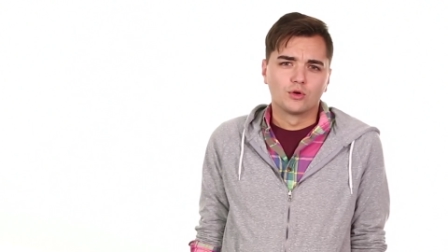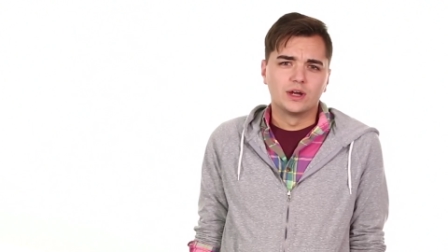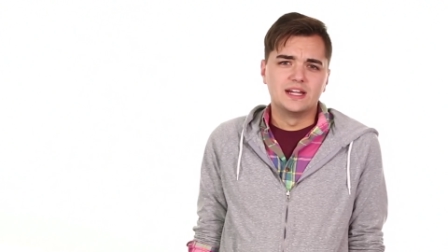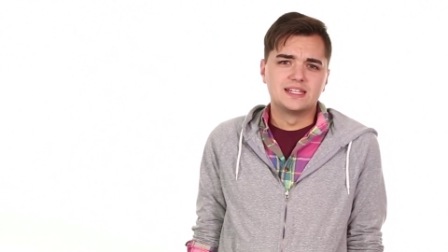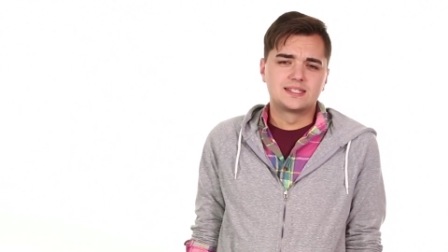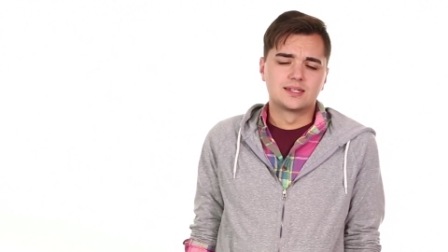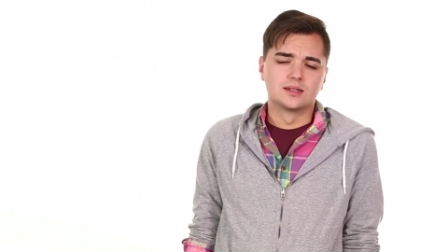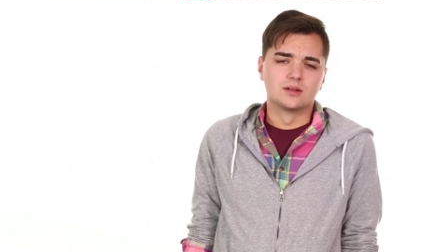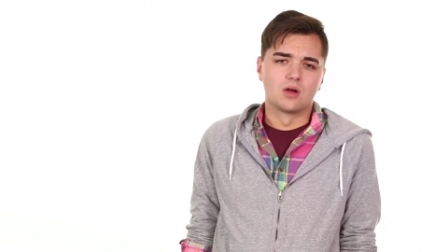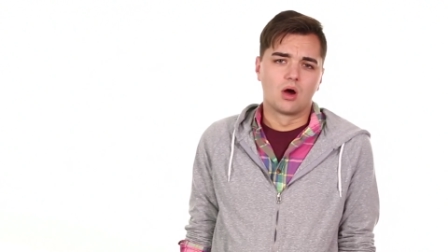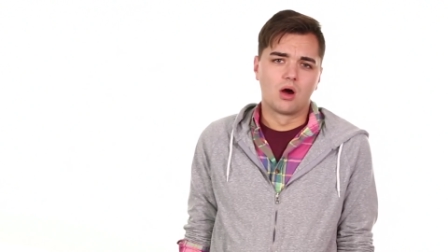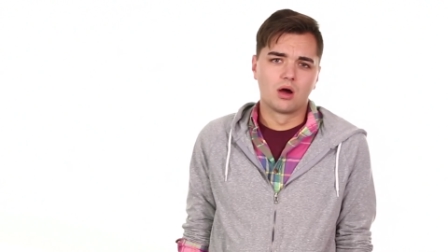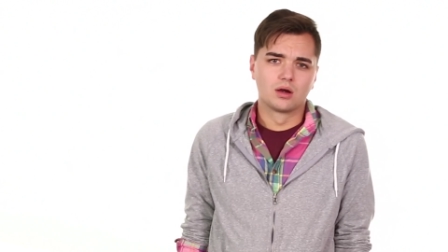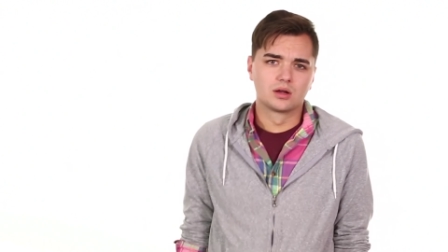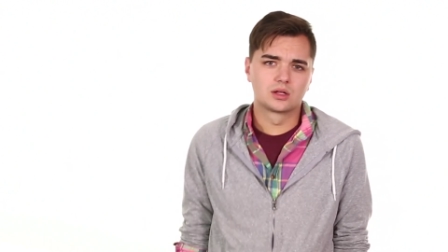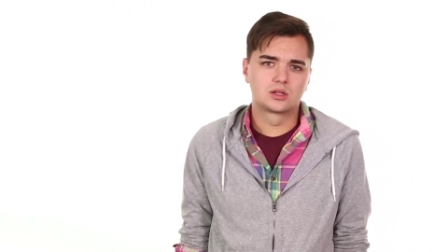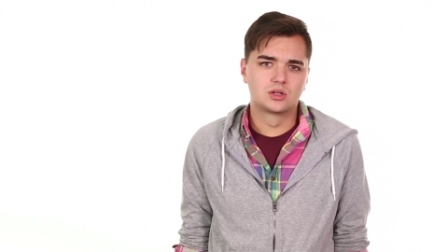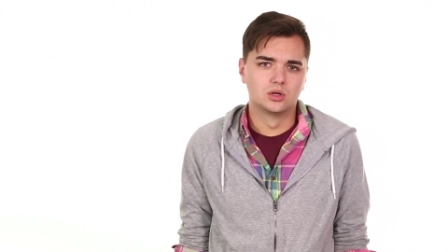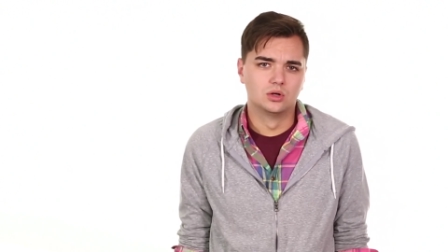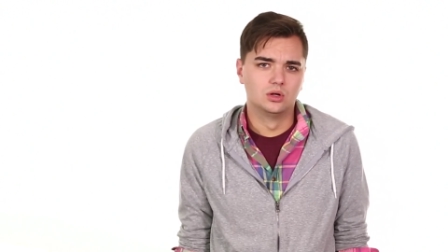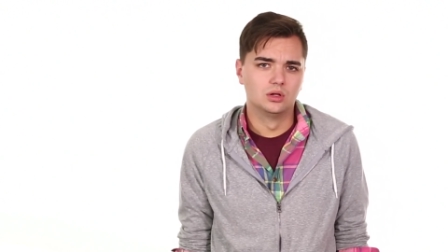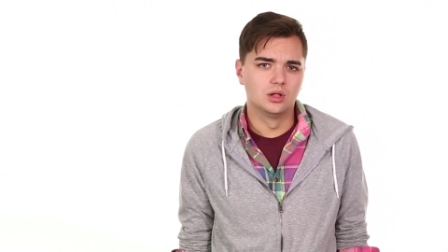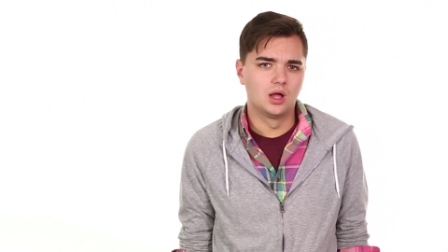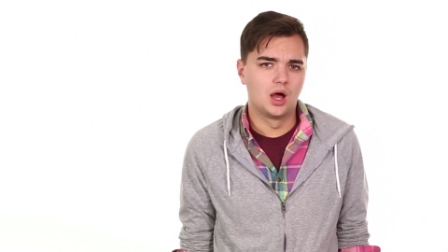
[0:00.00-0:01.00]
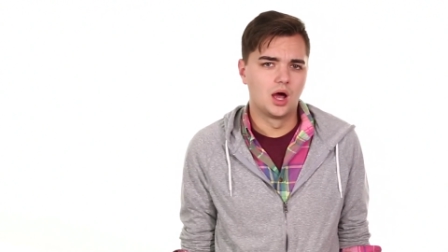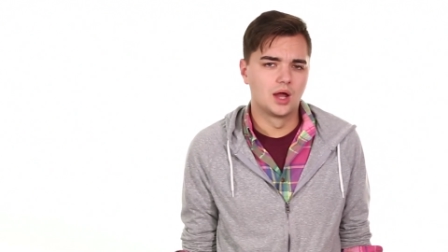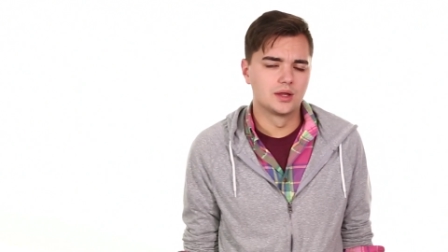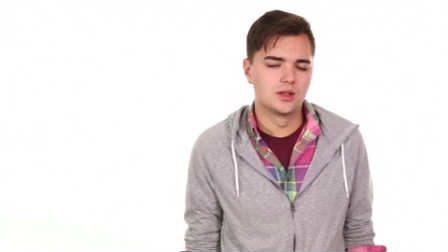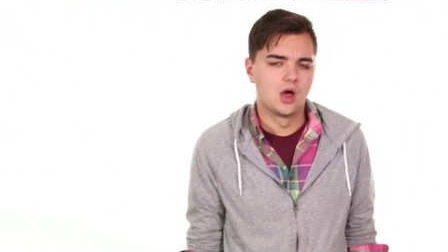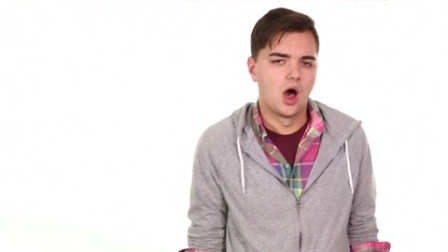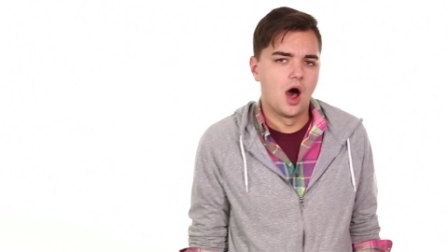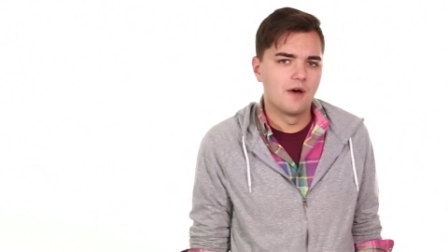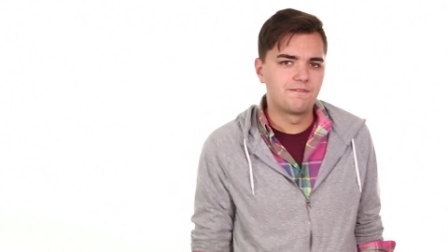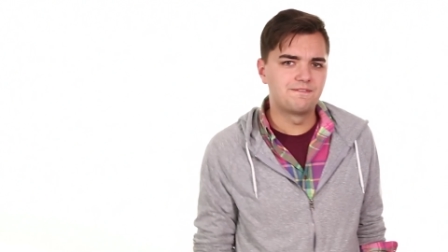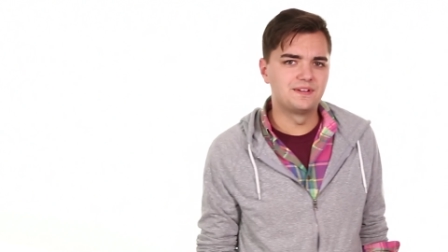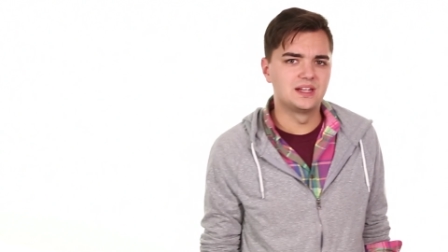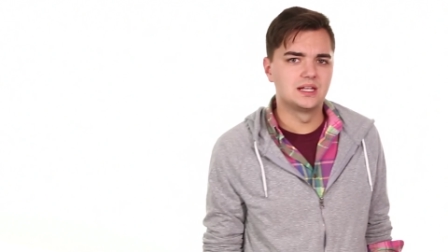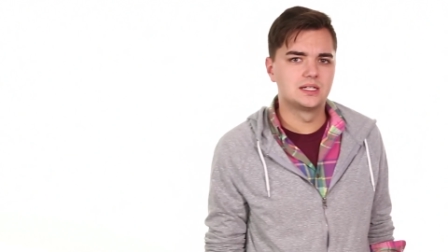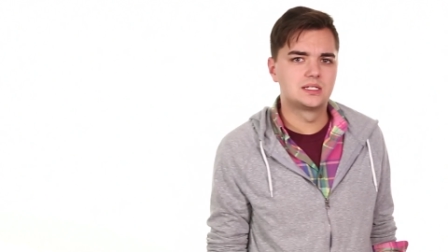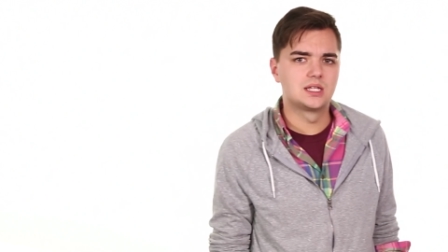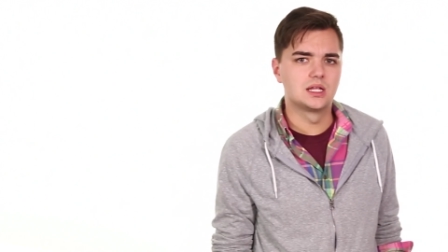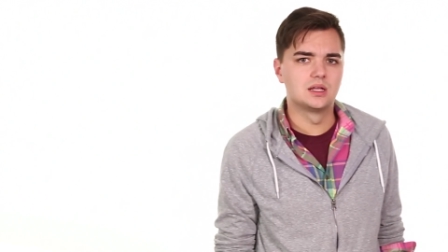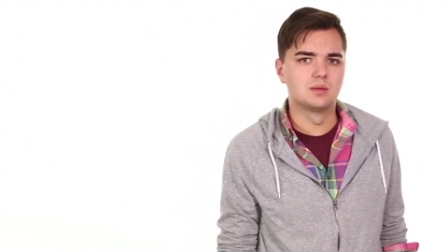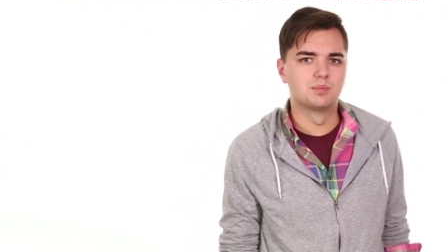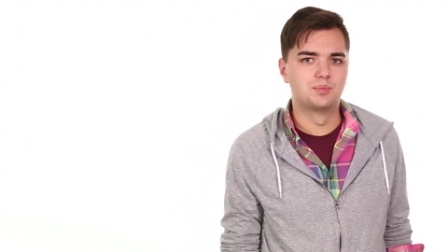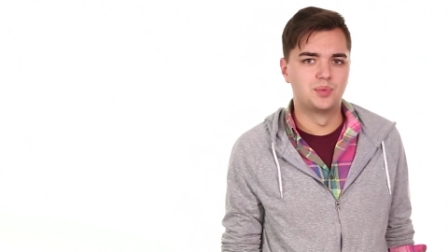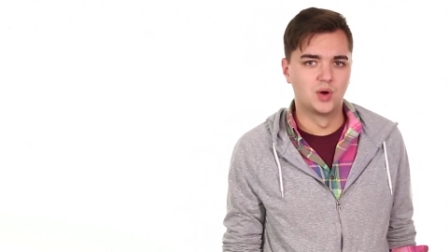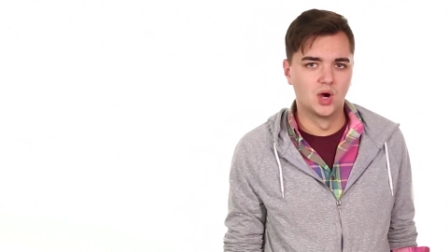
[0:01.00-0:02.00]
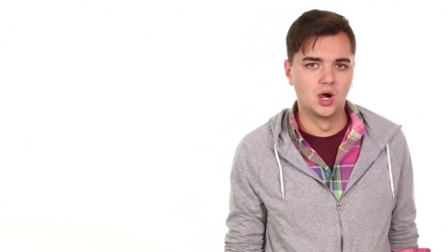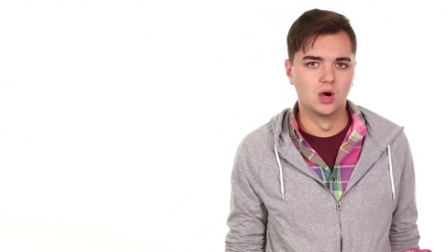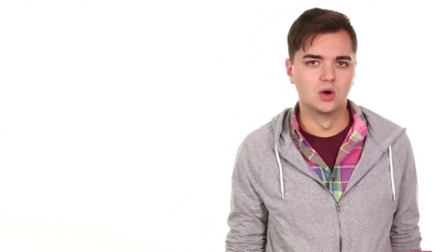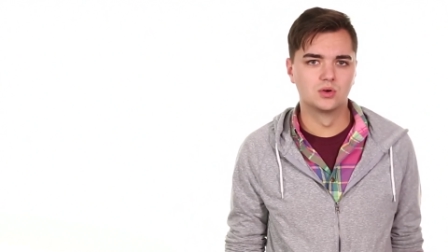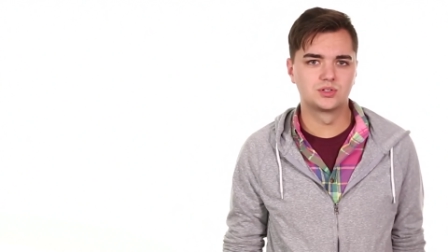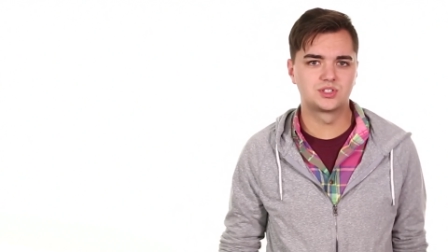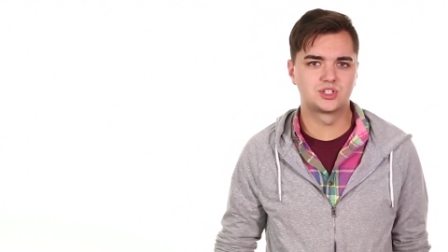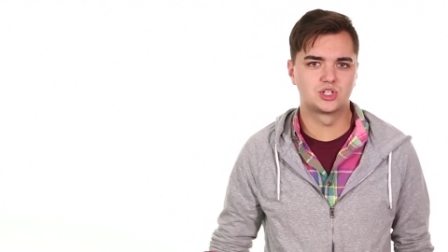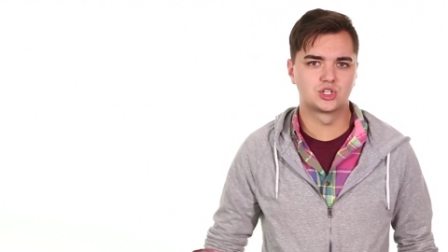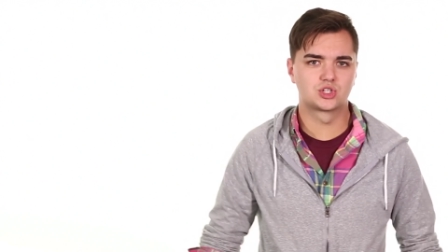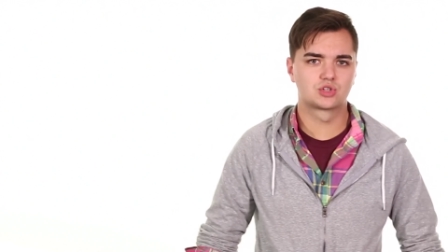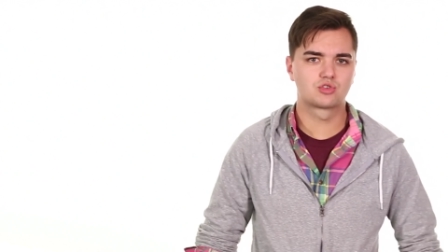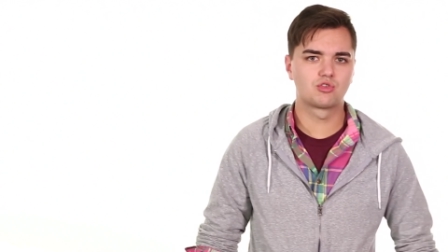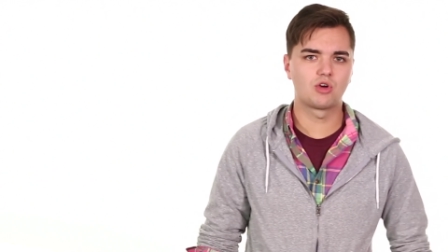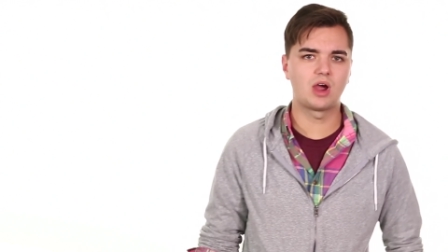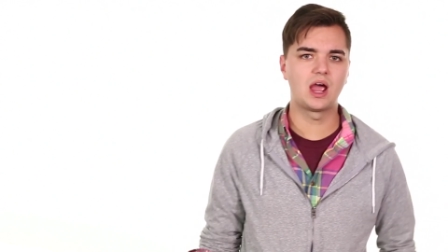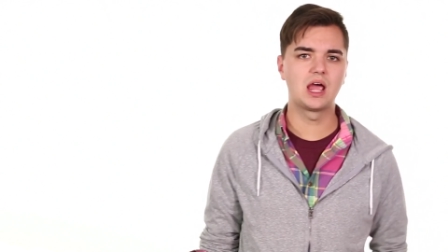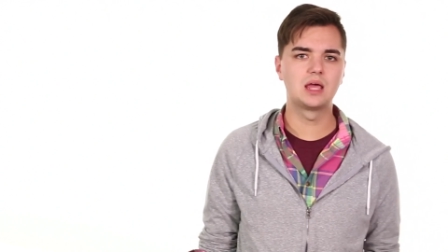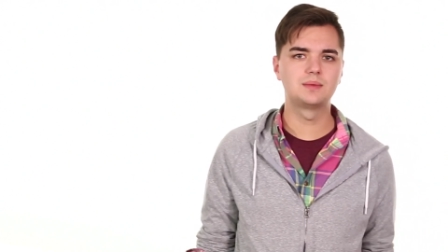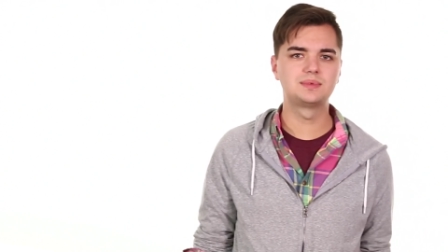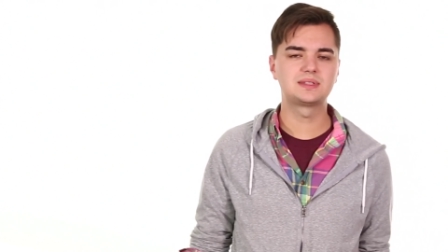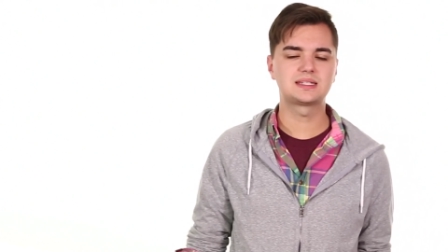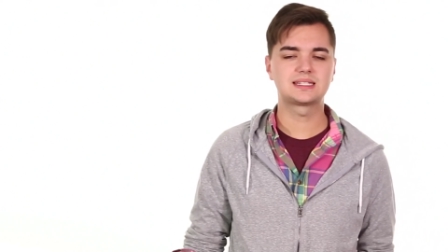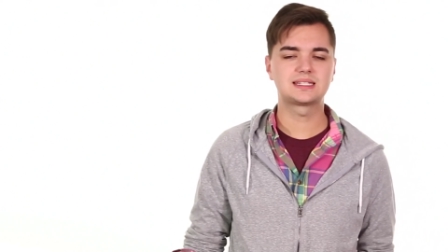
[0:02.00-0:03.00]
recent article on Huffington Post describes